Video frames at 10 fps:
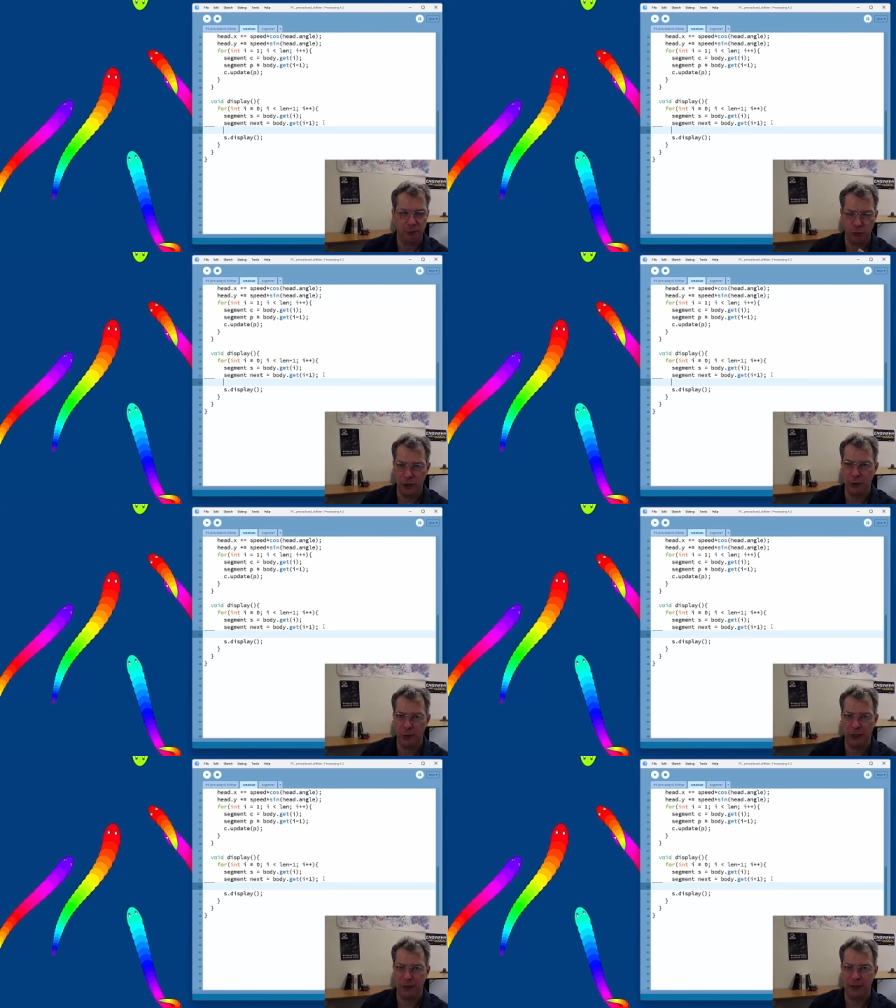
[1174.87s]
pretty
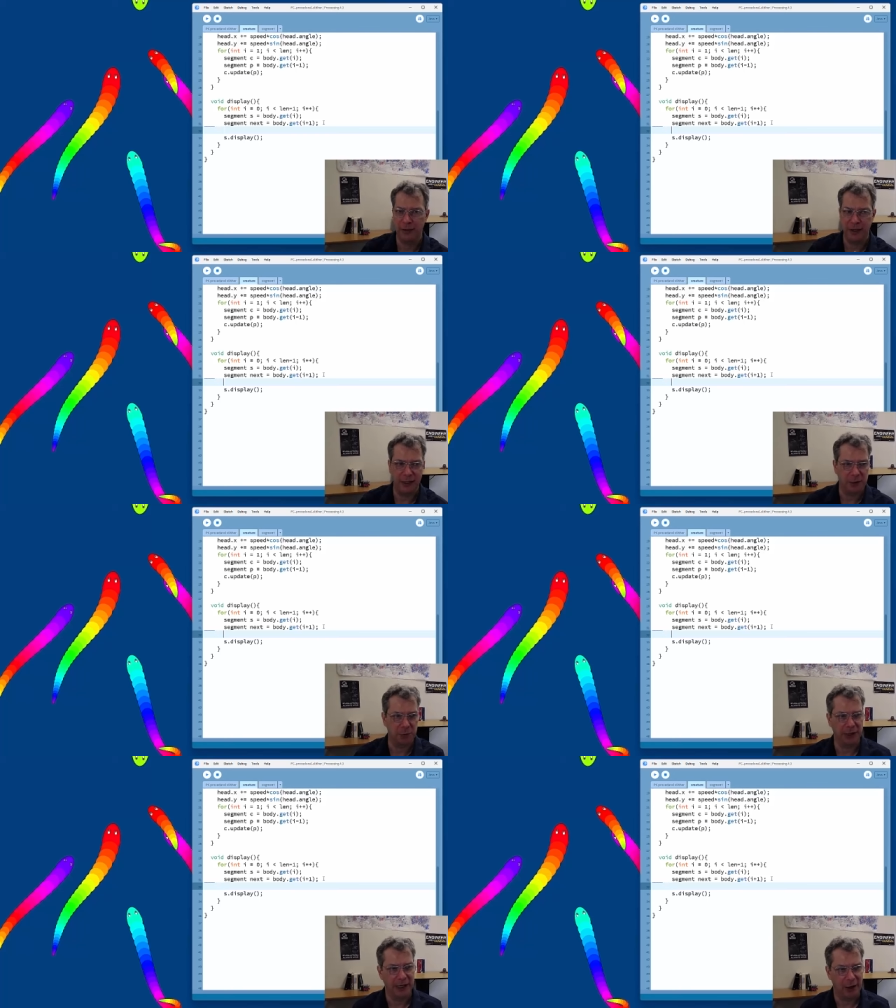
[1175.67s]
quickly and then
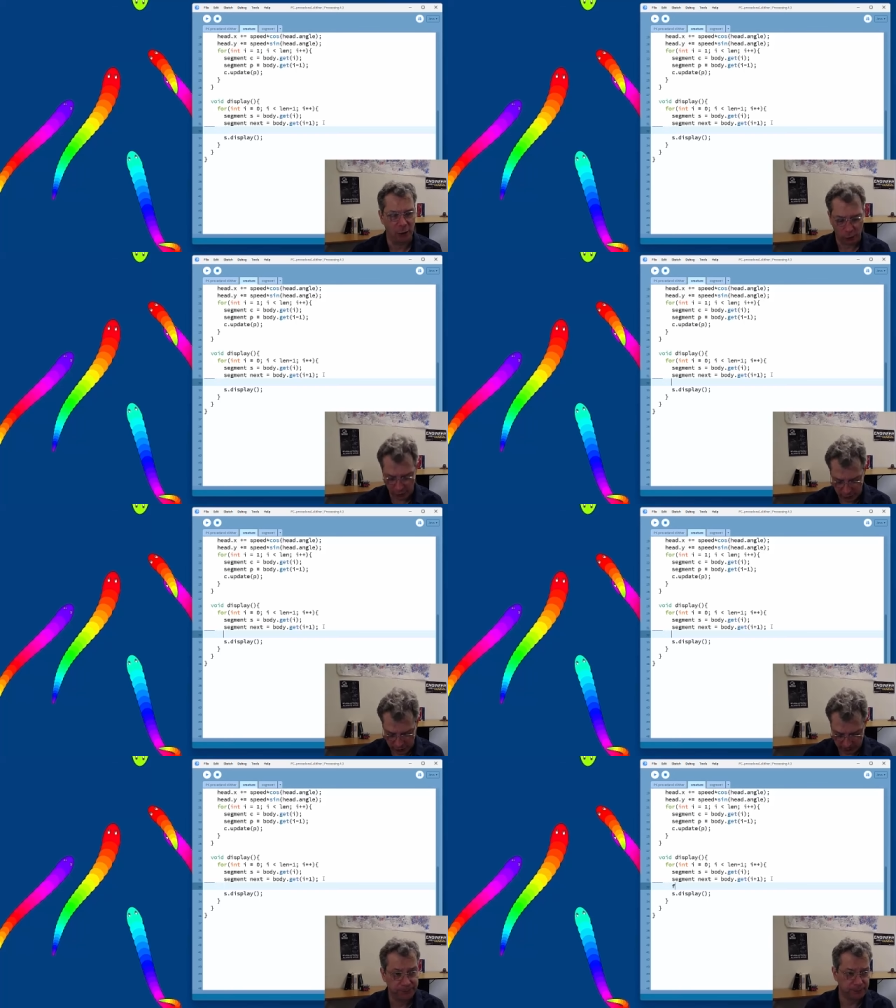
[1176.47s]
explain how it works